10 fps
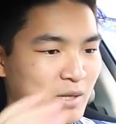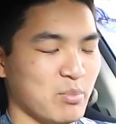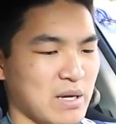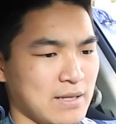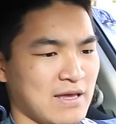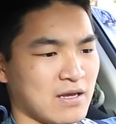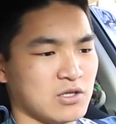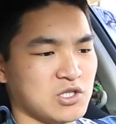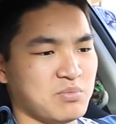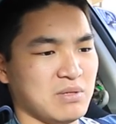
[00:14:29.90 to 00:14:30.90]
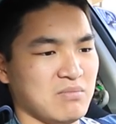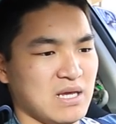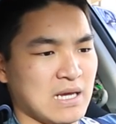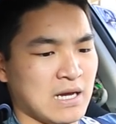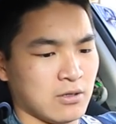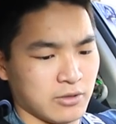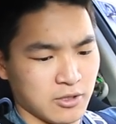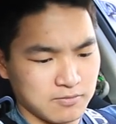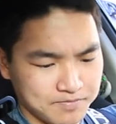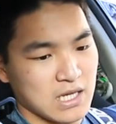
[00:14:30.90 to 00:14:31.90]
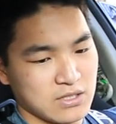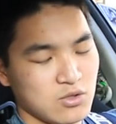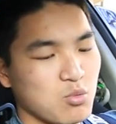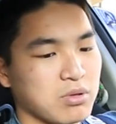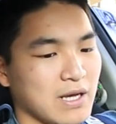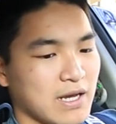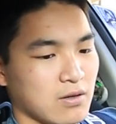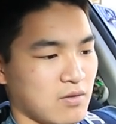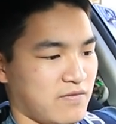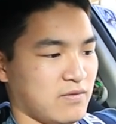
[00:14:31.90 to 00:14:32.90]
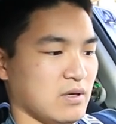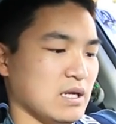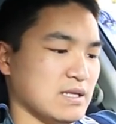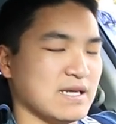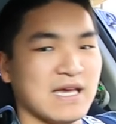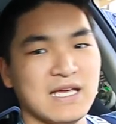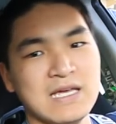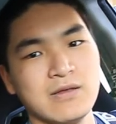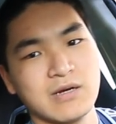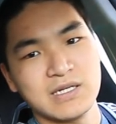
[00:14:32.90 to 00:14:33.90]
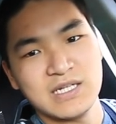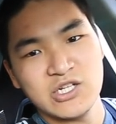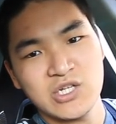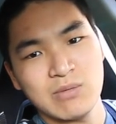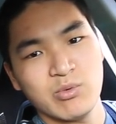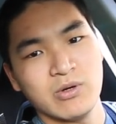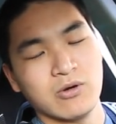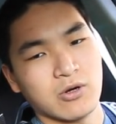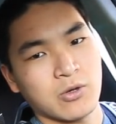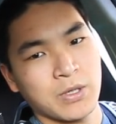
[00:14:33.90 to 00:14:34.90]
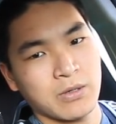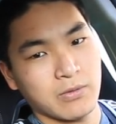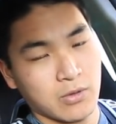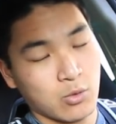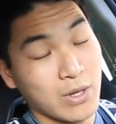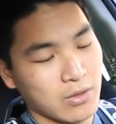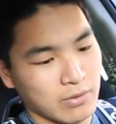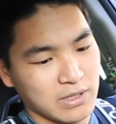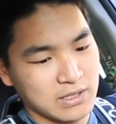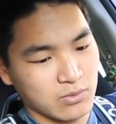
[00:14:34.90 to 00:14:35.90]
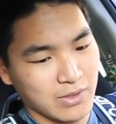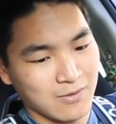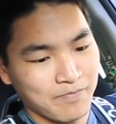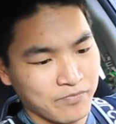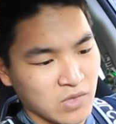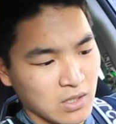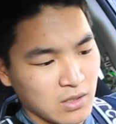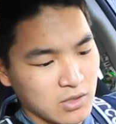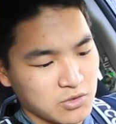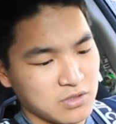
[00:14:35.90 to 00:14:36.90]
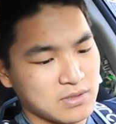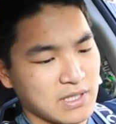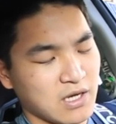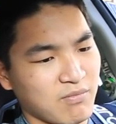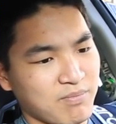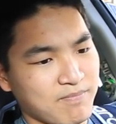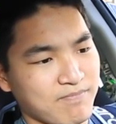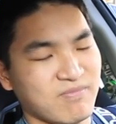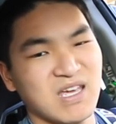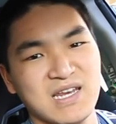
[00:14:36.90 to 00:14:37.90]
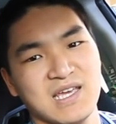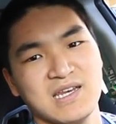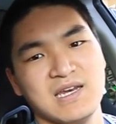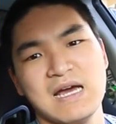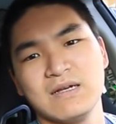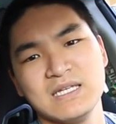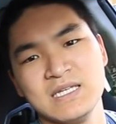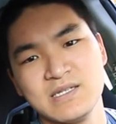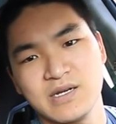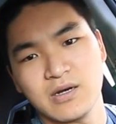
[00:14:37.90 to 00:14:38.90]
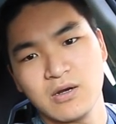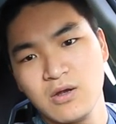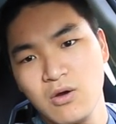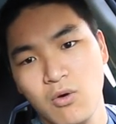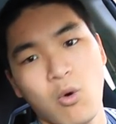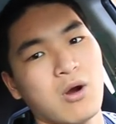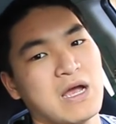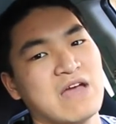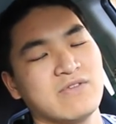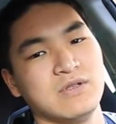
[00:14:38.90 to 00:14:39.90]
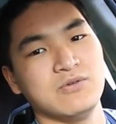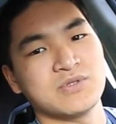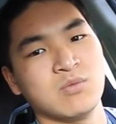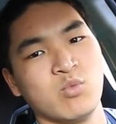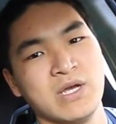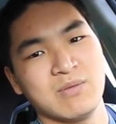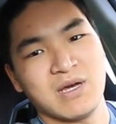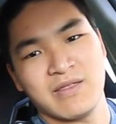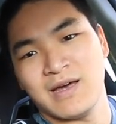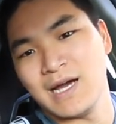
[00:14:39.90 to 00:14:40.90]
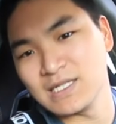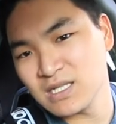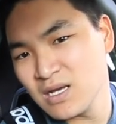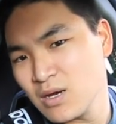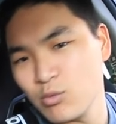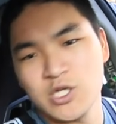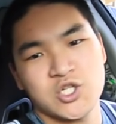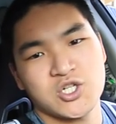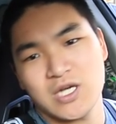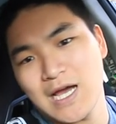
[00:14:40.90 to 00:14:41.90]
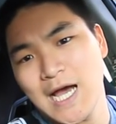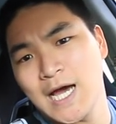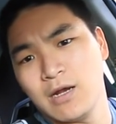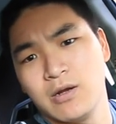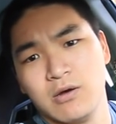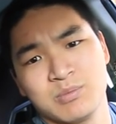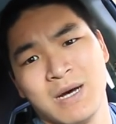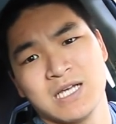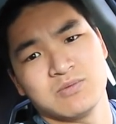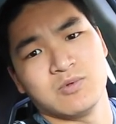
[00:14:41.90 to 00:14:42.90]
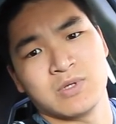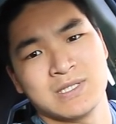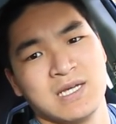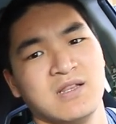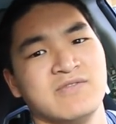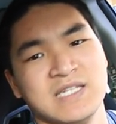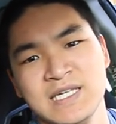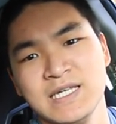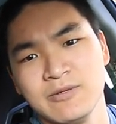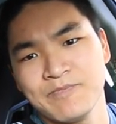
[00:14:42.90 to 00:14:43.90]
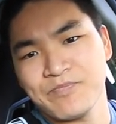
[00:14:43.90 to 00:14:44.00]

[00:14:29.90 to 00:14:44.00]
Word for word: But that could just be me, I don't know. I do plan, hopefully, to get either a D-shaped wheel or a quick, quick release wheel just to help getting in and out easier. Or I have to lose some weight in my thighs, which I don't know is possible because I love to eat.